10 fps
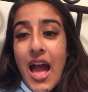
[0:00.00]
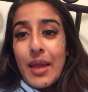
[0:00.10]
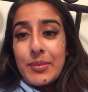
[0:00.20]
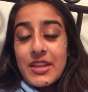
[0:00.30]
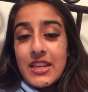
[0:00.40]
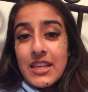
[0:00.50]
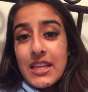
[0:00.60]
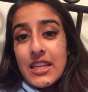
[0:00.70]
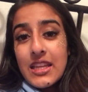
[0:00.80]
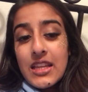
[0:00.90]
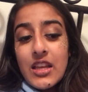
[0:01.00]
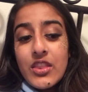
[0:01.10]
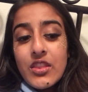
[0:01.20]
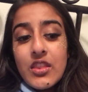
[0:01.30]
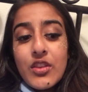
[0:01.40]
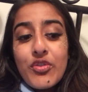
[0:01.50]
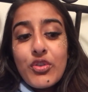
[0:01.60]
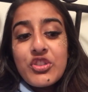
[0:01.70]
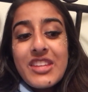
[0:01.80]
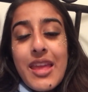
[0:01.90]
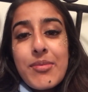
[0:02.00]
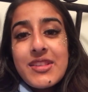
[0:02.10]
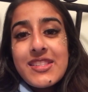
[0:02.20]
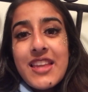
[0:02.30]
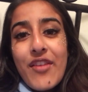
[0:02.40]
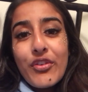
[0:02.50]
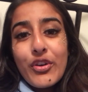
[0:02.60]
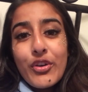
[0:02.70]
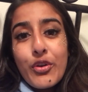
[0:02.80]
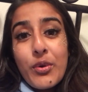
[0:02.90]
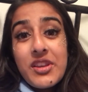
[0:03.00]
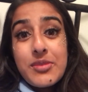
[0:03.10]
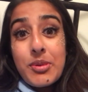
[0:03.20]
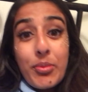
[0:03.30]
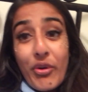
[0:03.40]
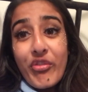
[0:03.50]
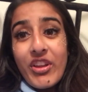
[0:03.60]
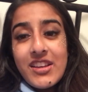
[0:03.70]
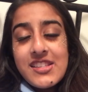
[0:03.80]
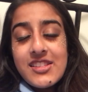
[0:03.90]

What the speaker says: I mean, the first game is never going to be perfect.